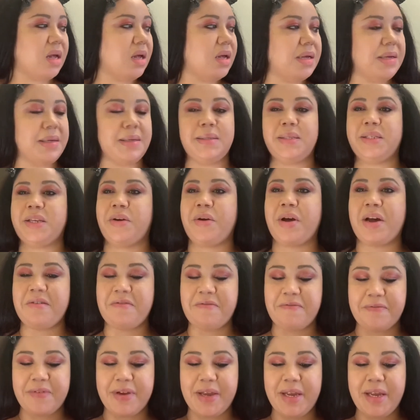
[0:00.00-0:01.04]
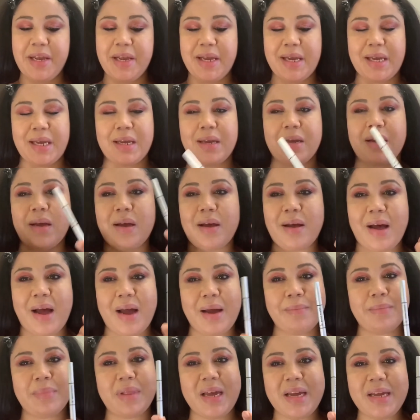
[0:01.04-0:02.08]
So I think
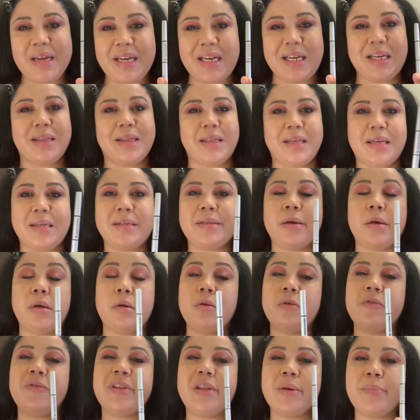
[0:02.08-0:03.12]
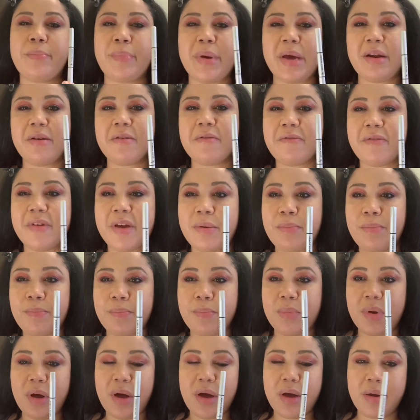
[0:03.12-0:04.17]
I'm liking this over the Benefit
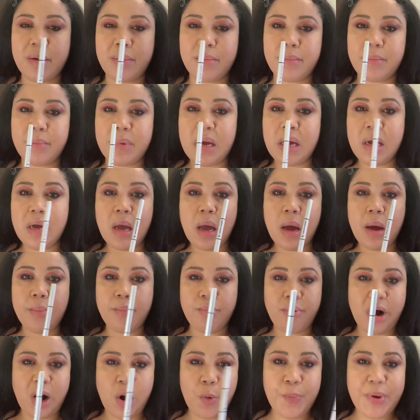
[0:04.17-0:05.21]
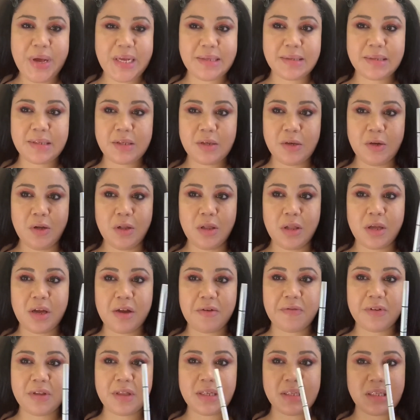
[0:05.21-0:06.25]
brow pencil. I
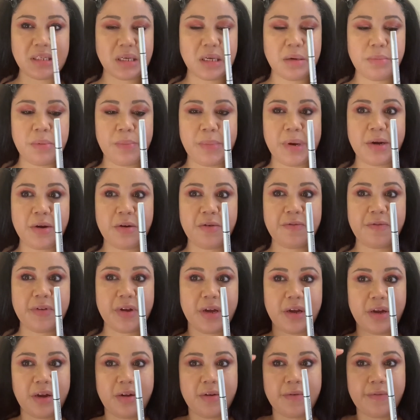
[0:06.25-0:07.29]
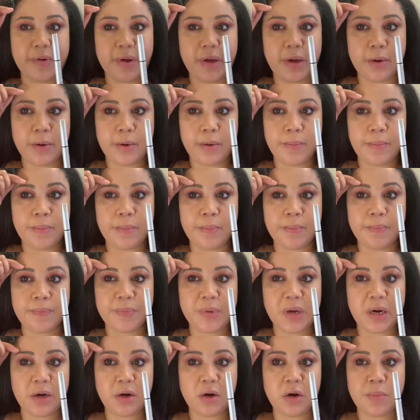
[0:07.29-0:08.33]
think this is going to be my new fave. I
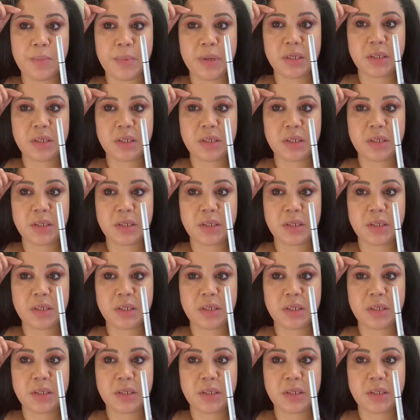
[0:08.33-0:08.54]
normally just